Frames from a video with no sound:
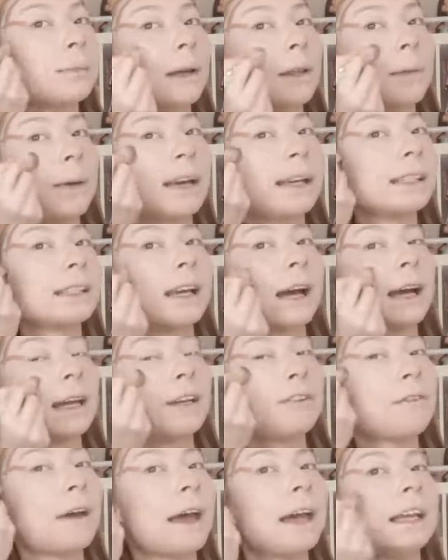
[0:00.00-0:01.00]
by the way, is kind
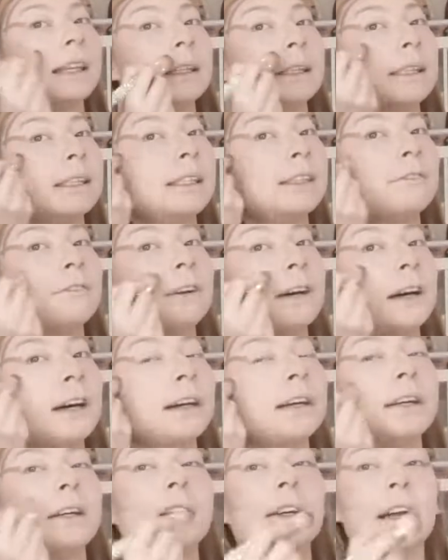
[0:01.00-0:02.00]
of a stiffer,
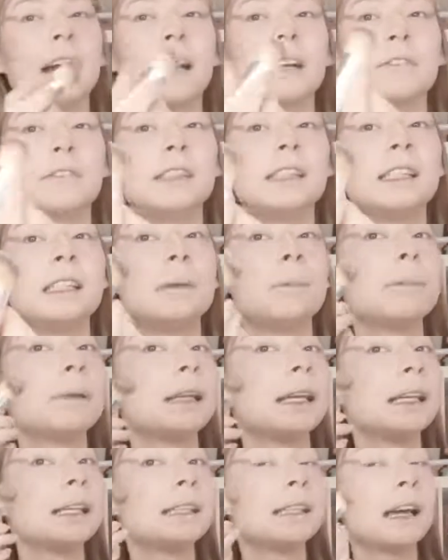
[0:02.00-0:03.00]
kind of
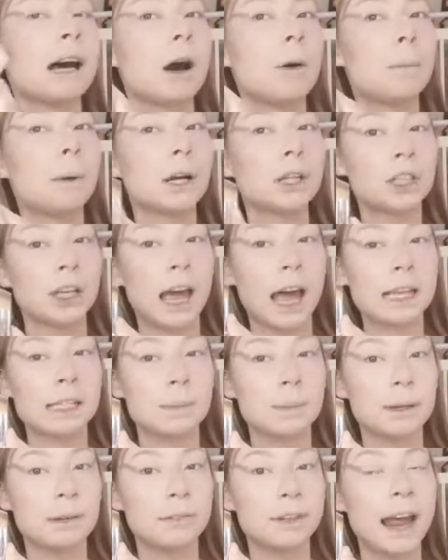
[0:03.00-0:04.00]
stippling style brush, and it has a
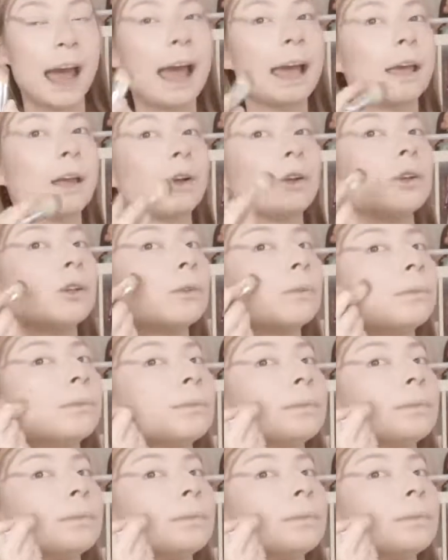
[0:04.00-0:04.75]
bit of an angle.